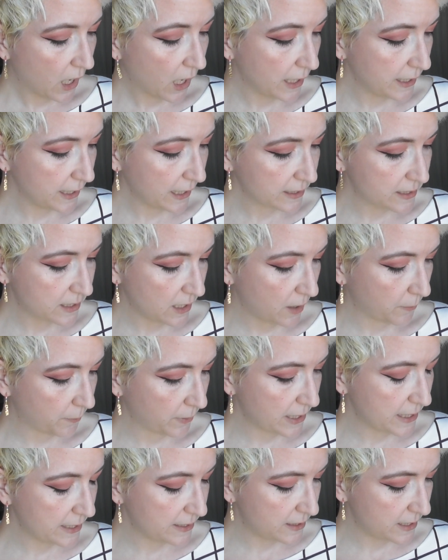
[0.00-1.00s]
Next up
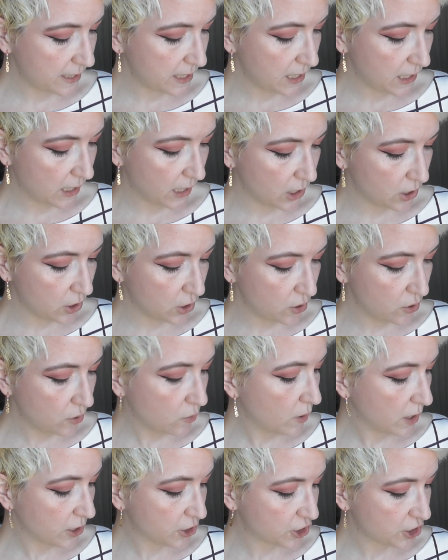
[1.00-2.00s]
is the
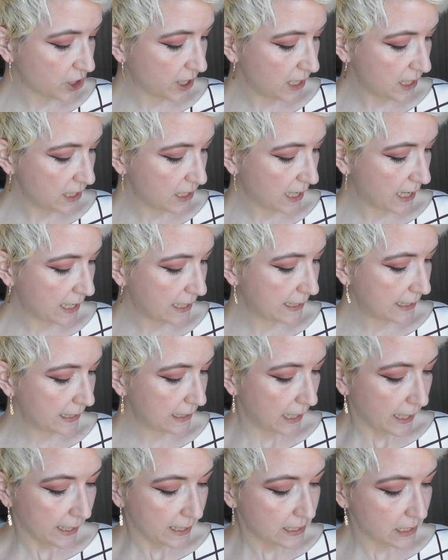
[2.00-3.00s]
new Shade and
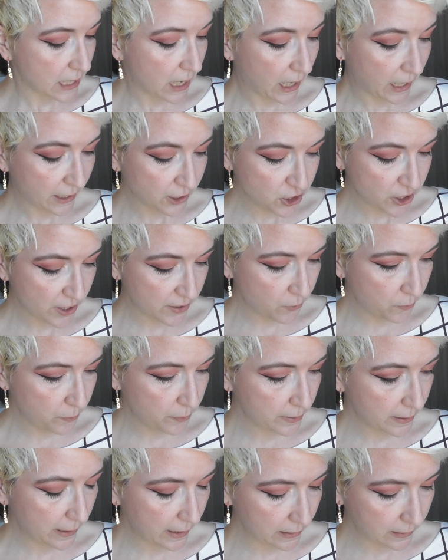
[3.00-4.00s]
Light eyeshadow
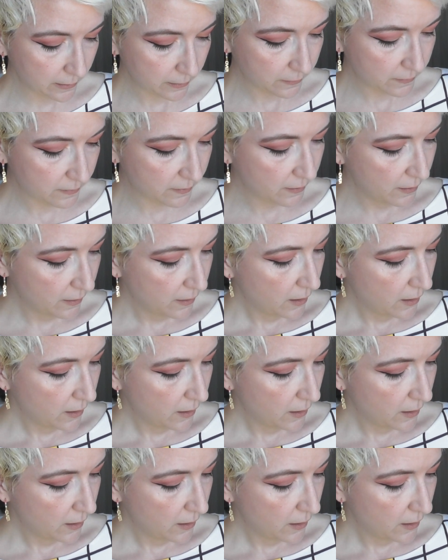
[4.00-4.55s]
palette